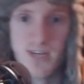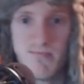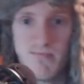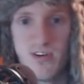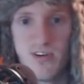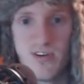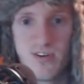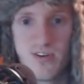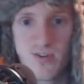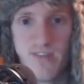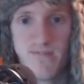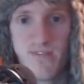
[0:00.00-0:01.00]
December
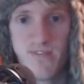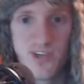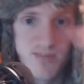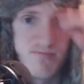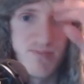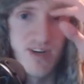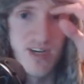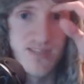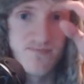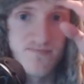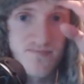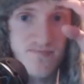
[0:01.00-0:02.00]
21st, but